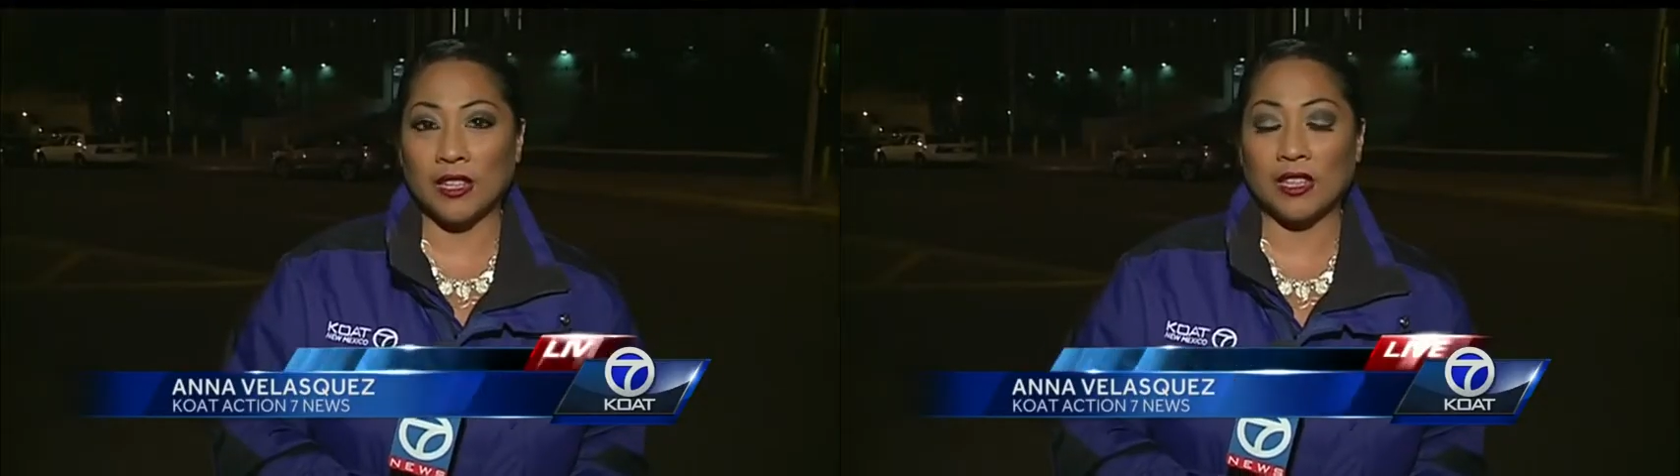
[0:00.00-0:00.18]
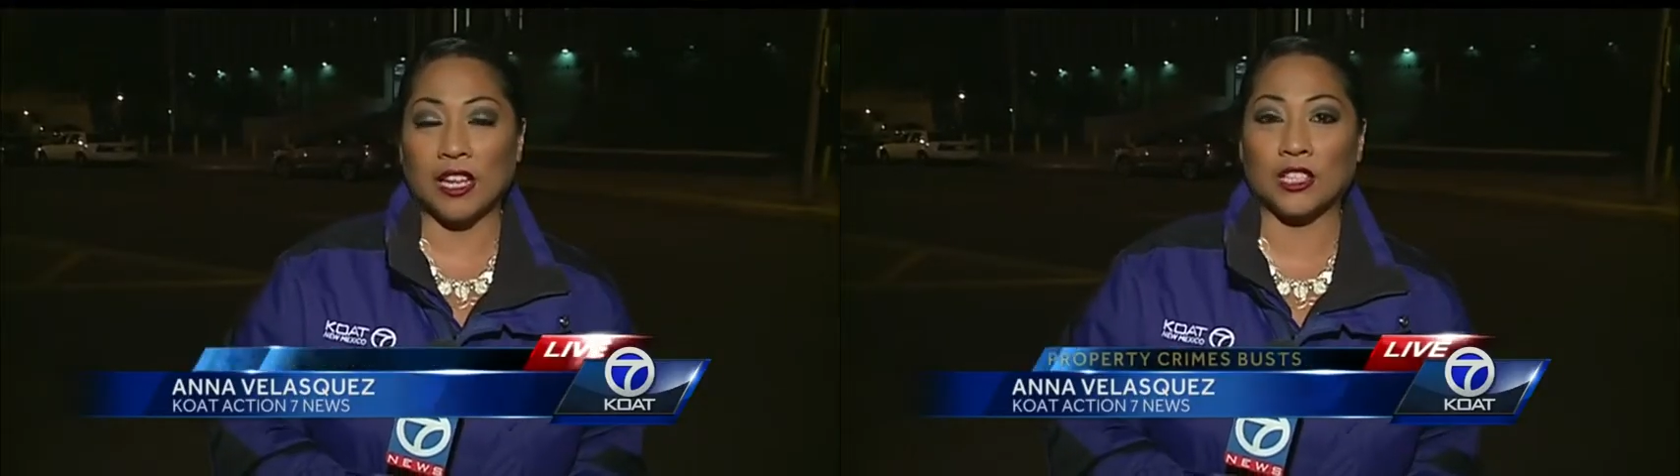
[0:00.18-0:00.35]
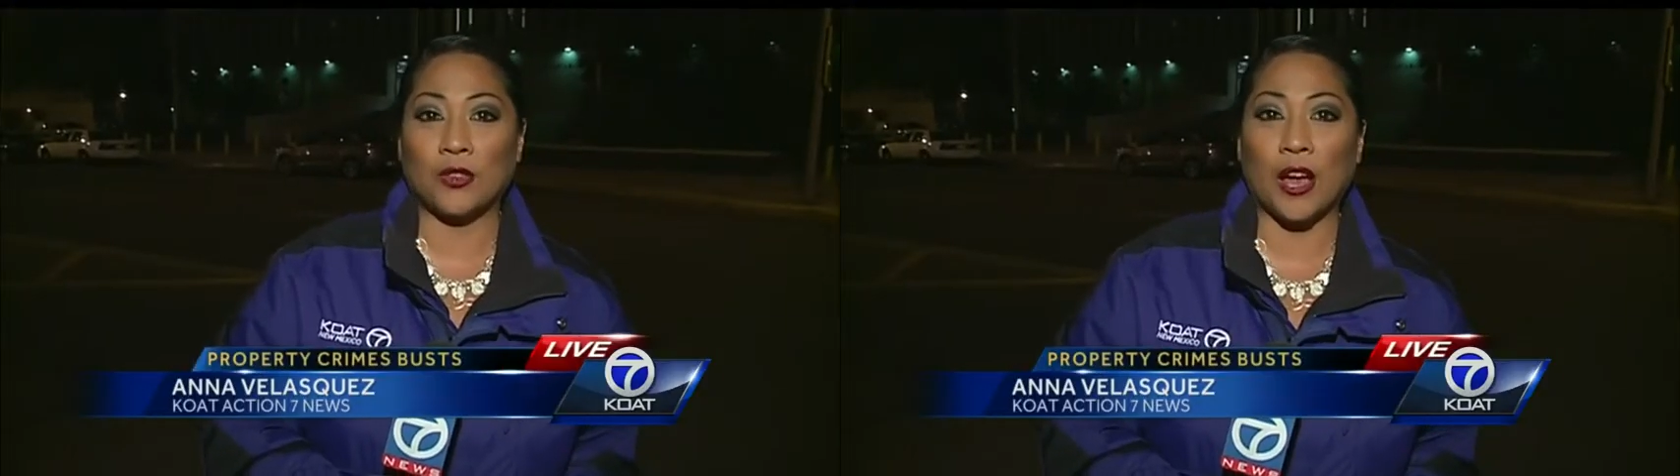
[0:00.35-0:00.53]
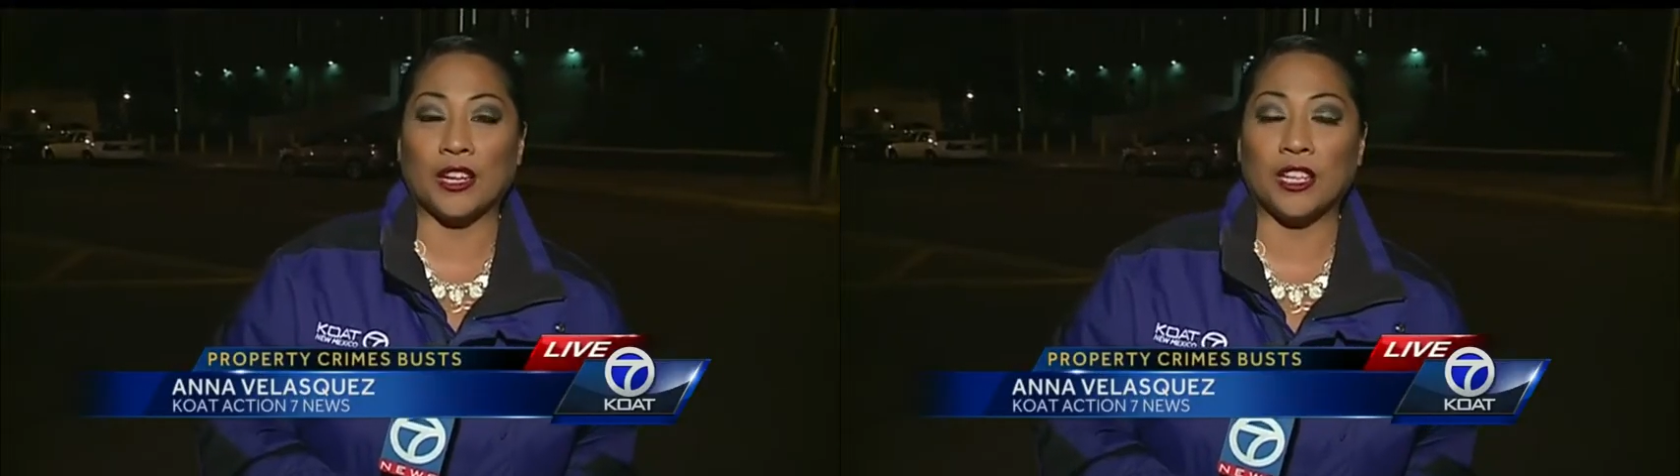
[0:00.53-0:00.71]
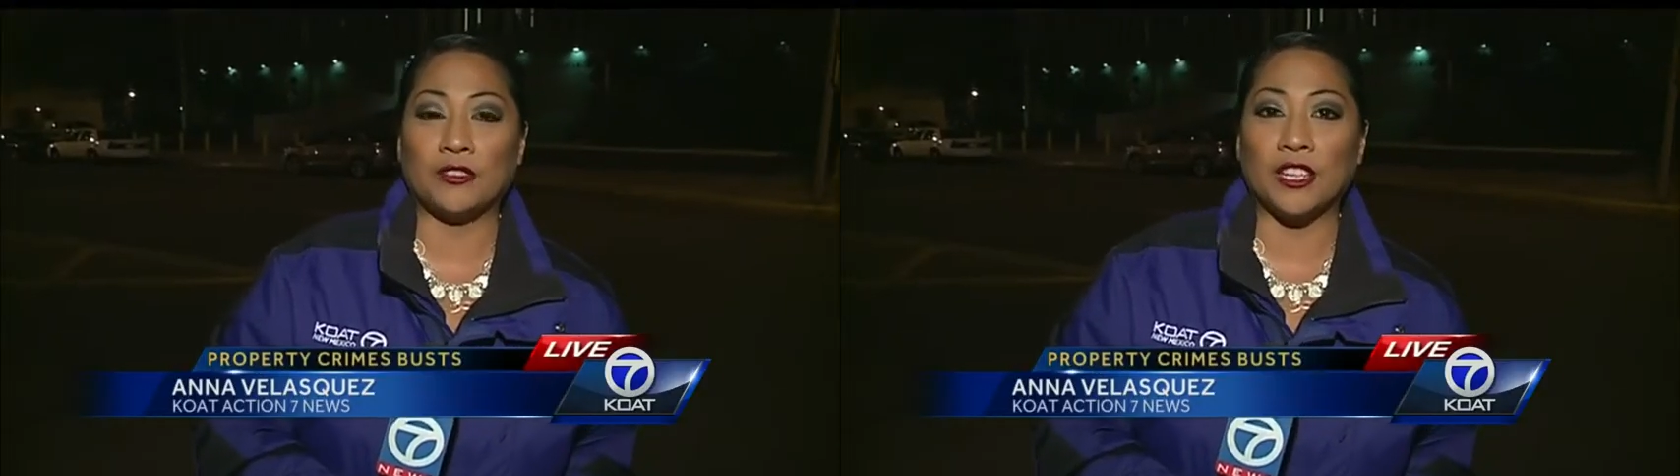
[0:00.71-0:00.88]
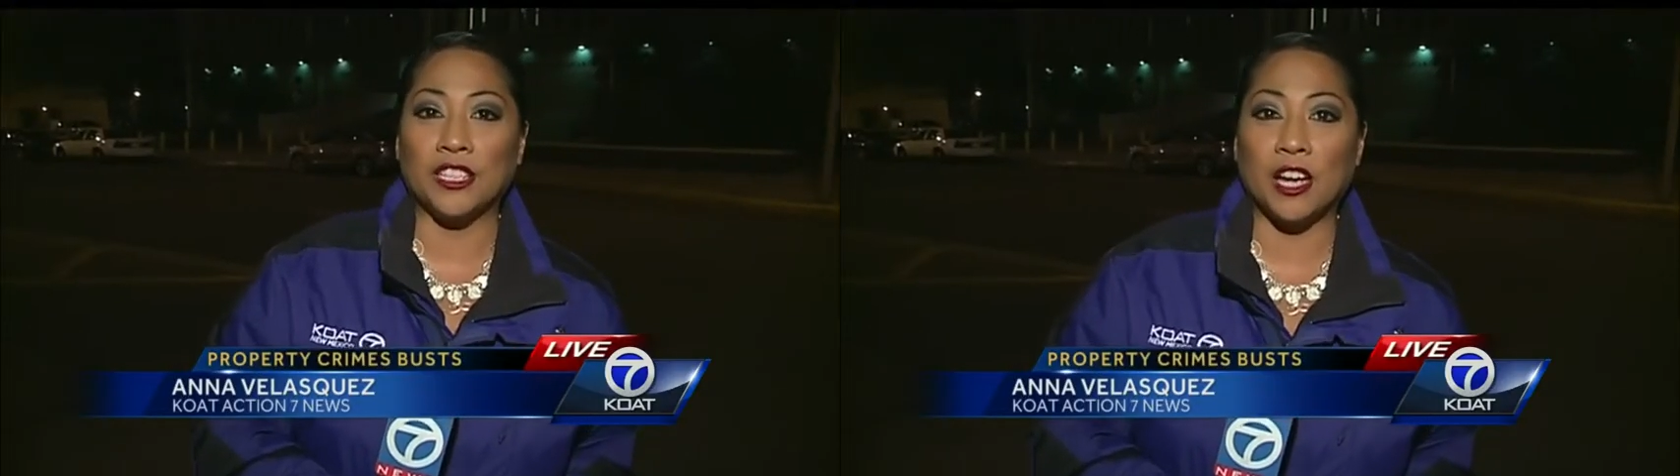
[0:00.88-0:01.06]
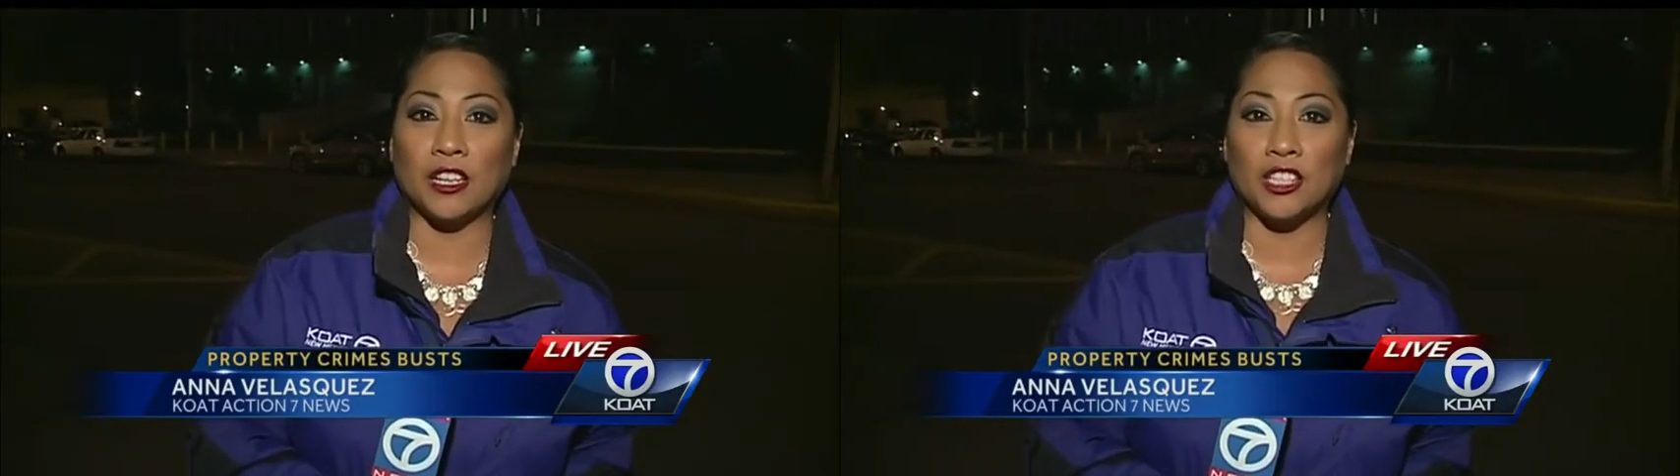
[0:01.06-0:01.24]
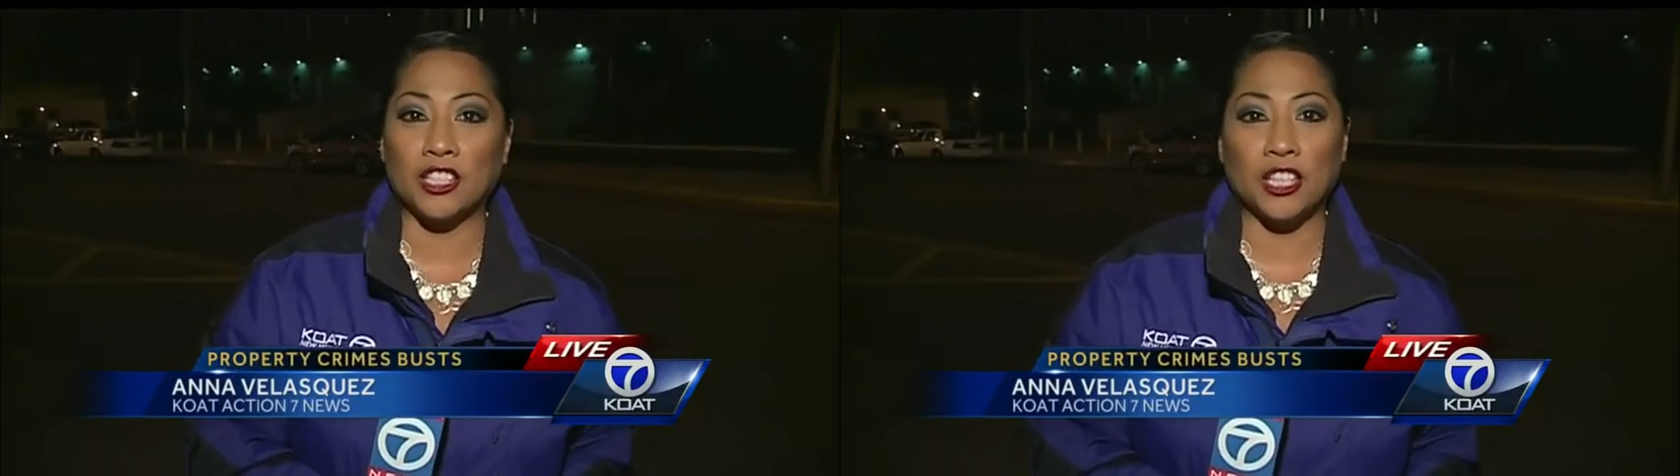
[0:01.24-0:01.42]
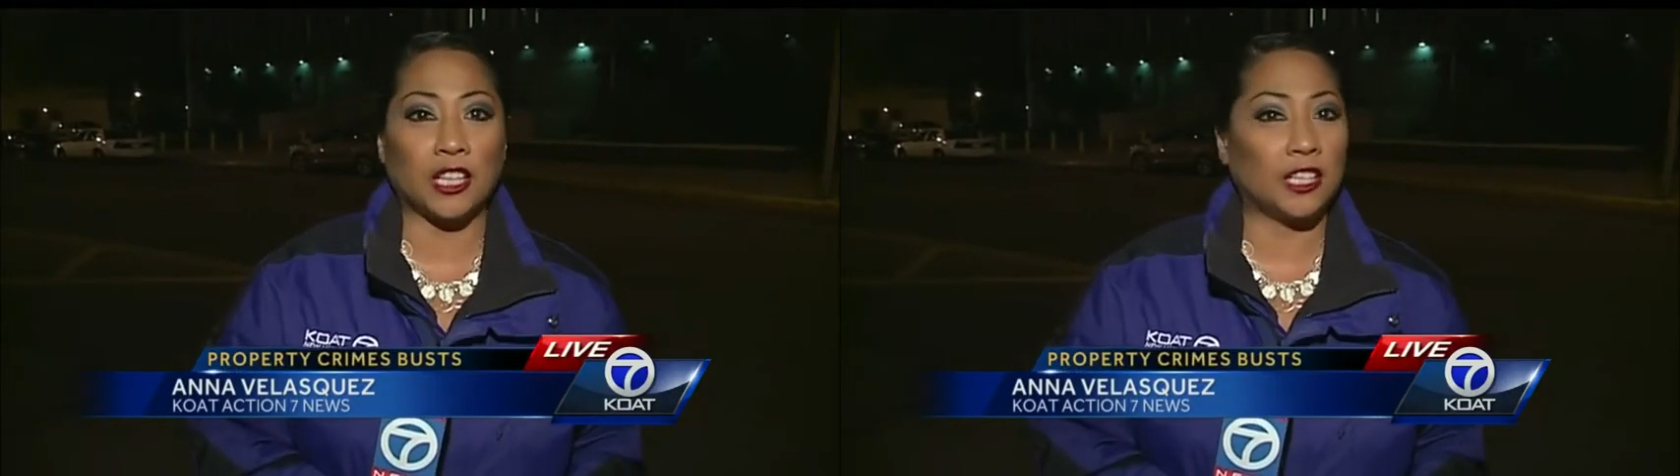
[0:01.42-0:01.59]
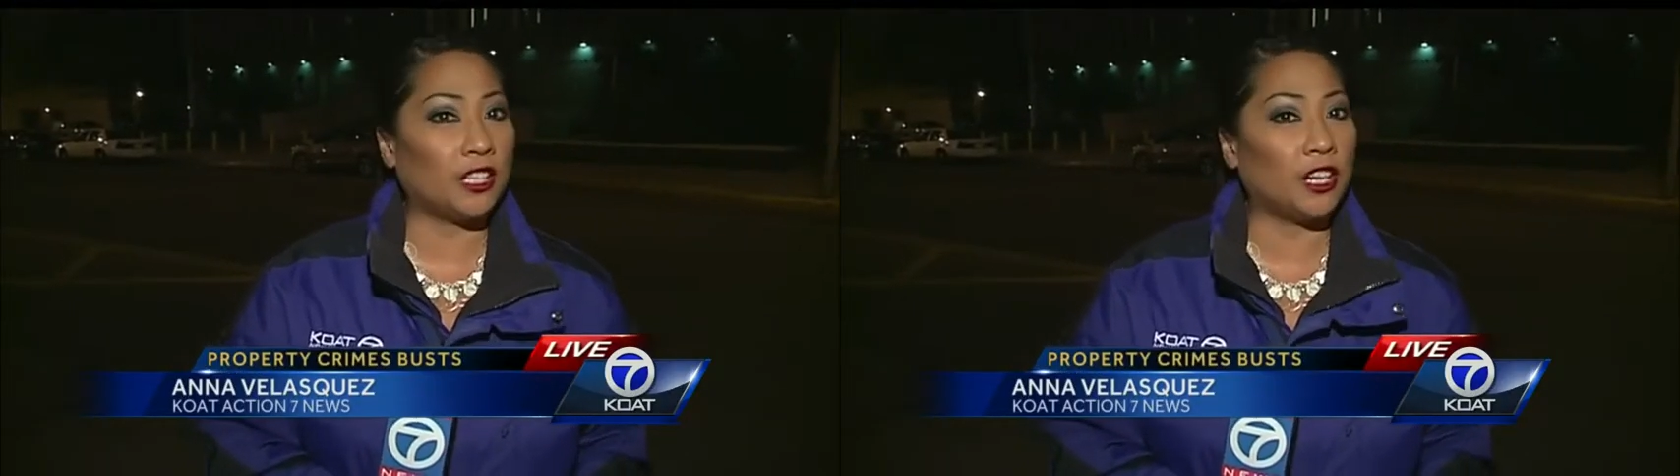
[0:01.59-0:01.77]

That's right. Good evening, Doug and Shelley.